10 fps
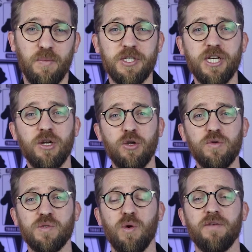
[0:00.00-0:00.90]
which
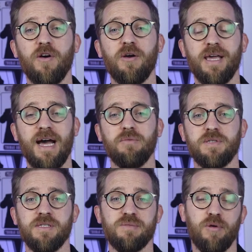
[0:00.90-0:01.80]
includes one of our
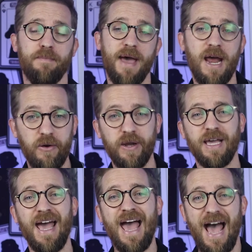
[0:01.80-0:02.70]
accountants preparing